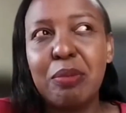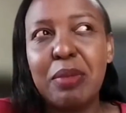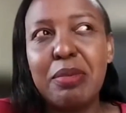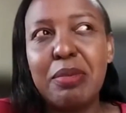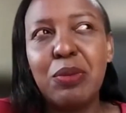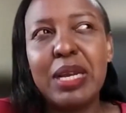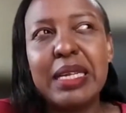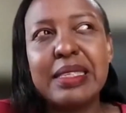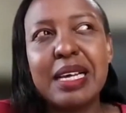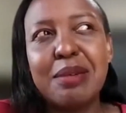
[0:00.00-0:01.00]
So maybe
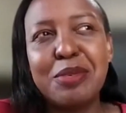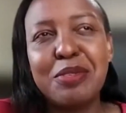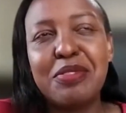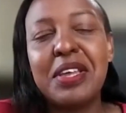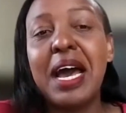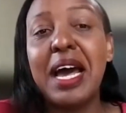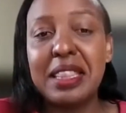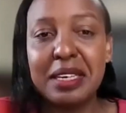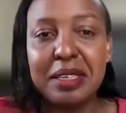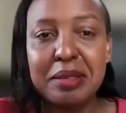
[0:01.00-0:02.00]
what are some of the
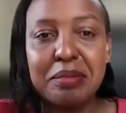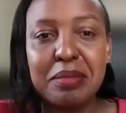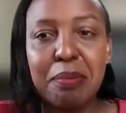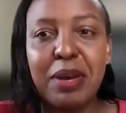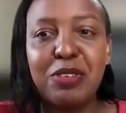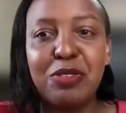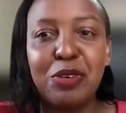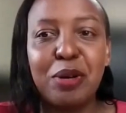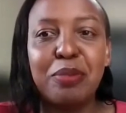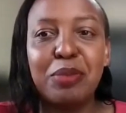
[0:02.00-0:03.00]
other,
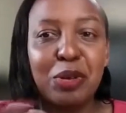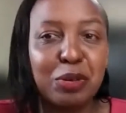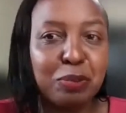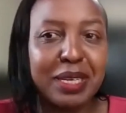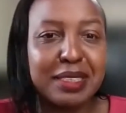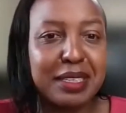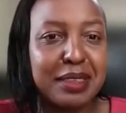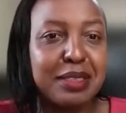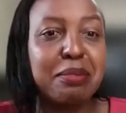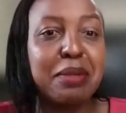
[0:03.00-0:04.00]
apart from not
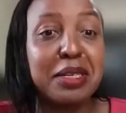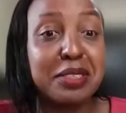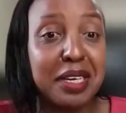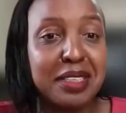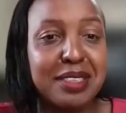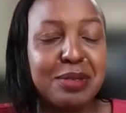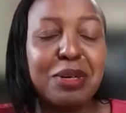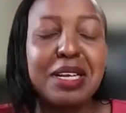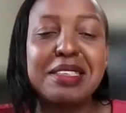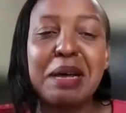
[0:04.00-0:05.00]
passing the smell
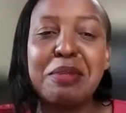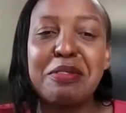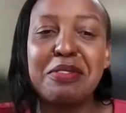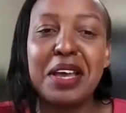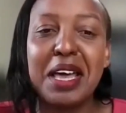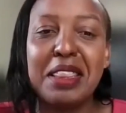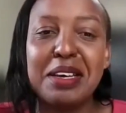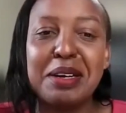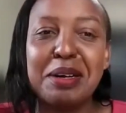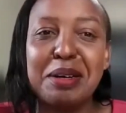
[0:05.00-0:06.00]
test, what are some of the
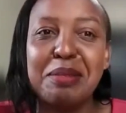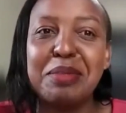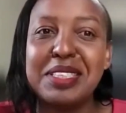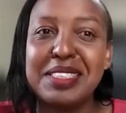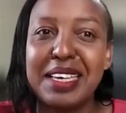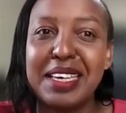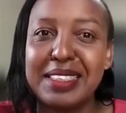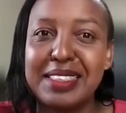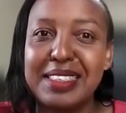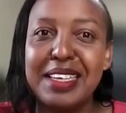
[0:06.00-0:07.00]
other
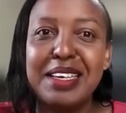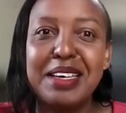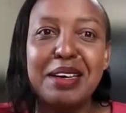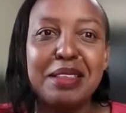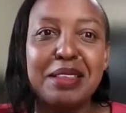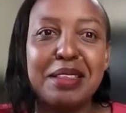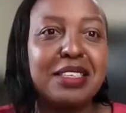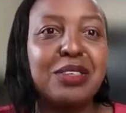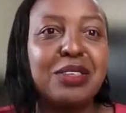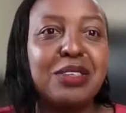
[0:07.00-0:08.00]
mistakes
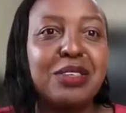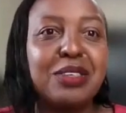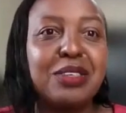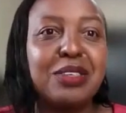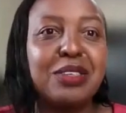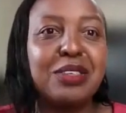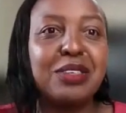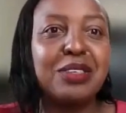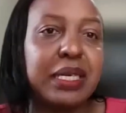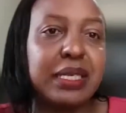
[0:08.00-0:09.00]
uh, that innovators
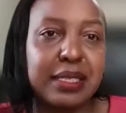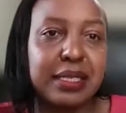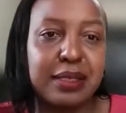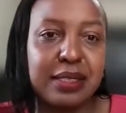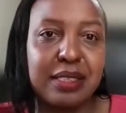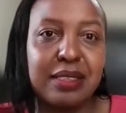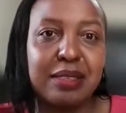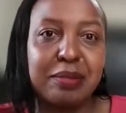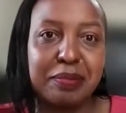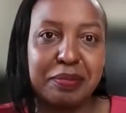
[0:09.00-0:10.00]
make when they're doing
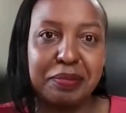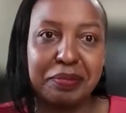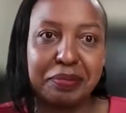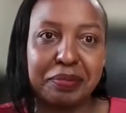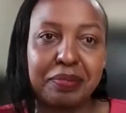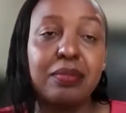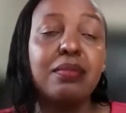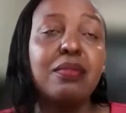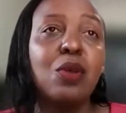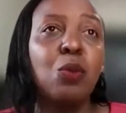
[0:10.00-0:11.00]
deals,
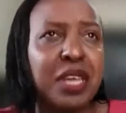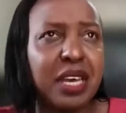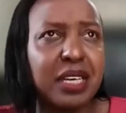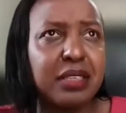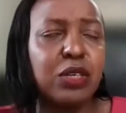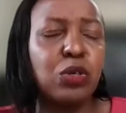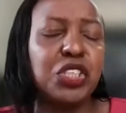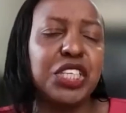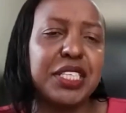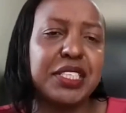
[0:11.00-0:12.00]
when they're
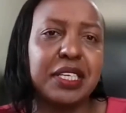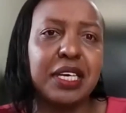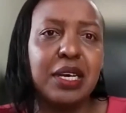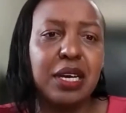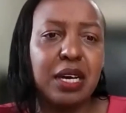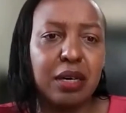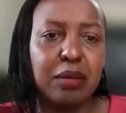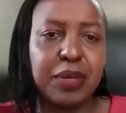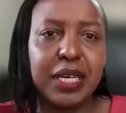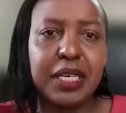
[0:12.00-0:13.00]
negotiating?
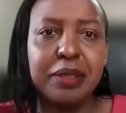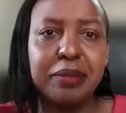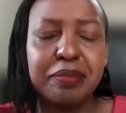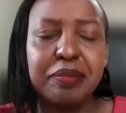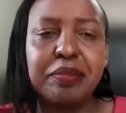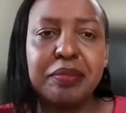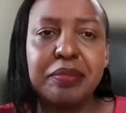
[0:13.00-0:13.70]
Uh, Kenny?